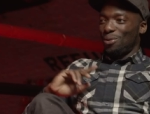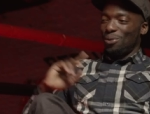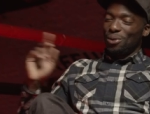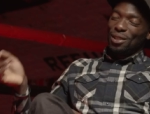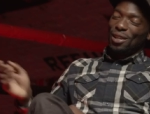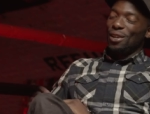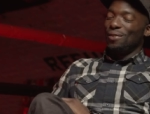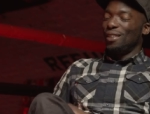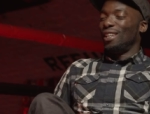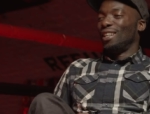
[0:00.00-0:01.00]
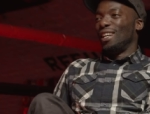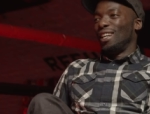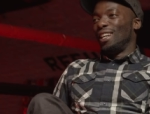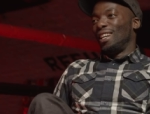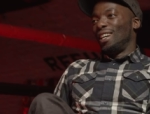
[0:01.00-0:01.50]
crossing over.
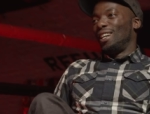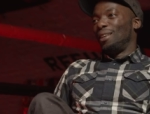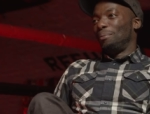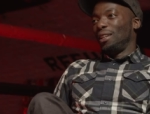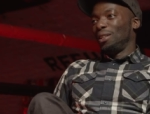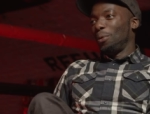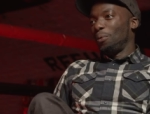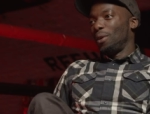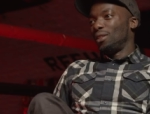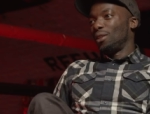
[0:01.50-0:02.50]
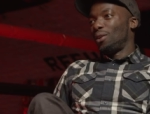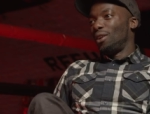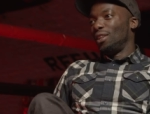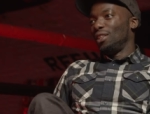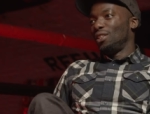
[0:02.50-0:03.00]
Mm. I did went to
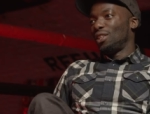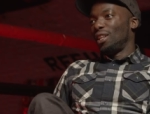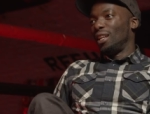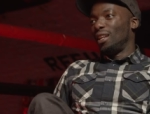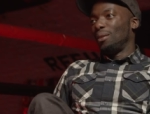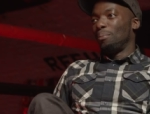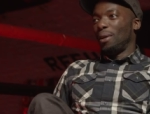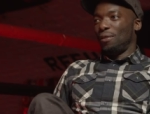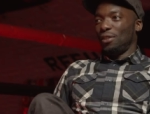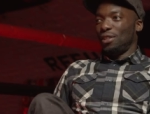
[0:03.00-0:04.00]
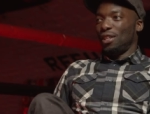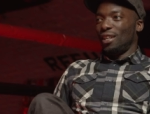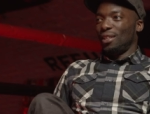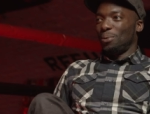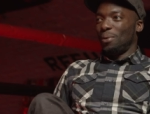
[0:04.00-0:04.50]
college in
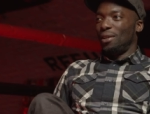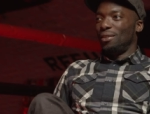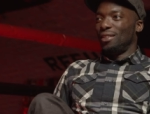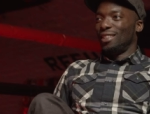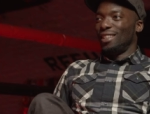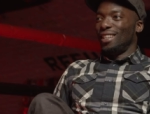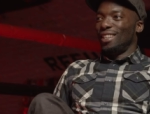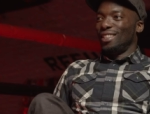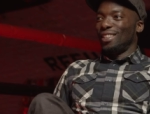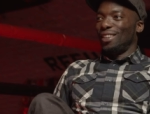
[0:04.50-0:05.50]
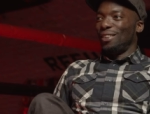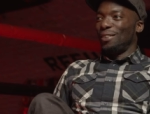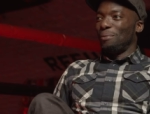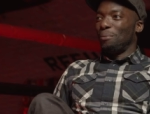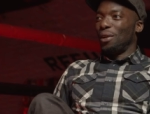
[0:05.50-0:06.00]
Bedfordshire as well.
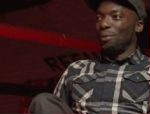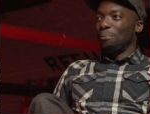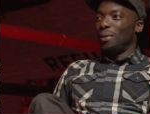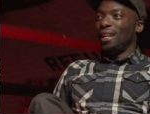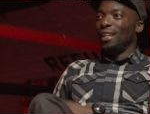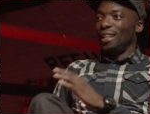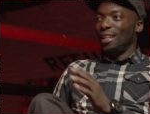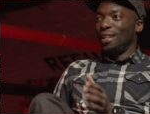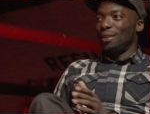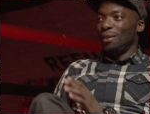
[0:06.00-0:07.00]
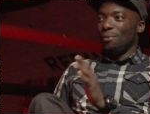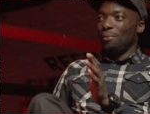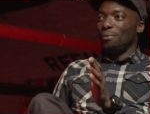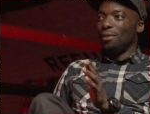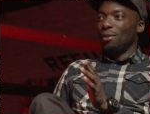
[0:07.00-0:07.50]
So, mainly
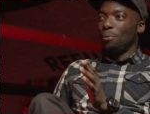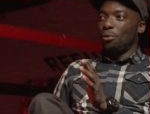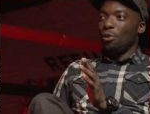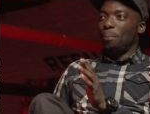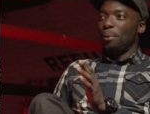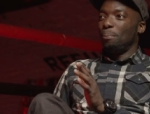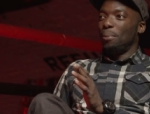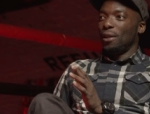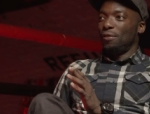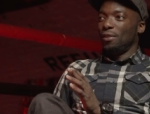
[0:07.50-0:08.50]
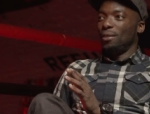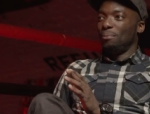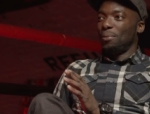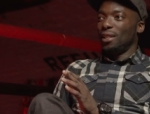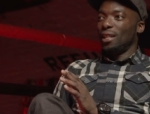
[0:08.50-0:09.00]
grew up in
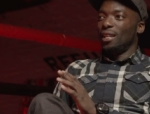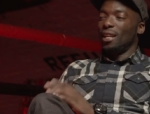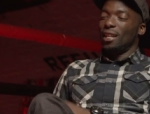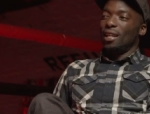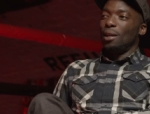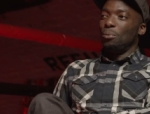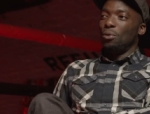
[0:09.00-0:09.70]
Bedford, but then yet again I